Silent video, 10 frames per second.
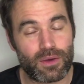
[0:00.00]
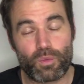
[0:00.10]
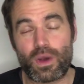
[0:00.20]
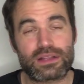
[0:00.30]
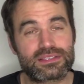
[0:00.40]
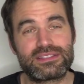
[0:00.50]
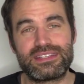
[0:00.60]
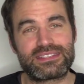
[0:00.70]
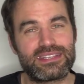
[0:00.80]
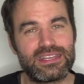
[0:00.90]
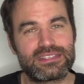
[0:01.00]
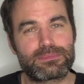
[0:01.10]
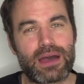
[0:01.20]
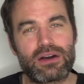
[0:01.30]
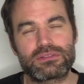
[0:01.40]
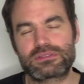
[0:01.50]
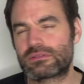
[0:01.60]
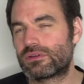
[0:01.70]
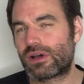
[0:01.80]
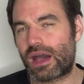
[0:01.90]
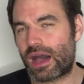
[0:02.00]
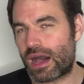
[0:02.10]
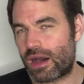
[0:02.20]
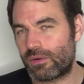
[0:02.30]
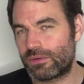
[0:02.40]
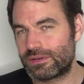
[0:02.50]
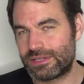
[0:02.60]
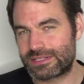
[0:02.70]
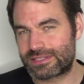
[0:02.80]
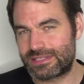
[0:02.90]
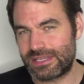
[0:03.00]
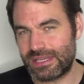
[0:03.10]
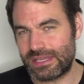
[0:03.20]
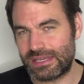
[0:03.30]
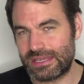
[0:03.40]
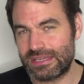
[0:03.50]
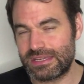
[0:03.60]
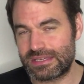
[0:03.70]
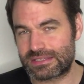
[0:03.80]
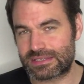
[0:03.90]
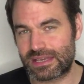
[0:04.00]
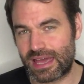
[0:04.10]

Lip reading: what this tea is about, how this tea is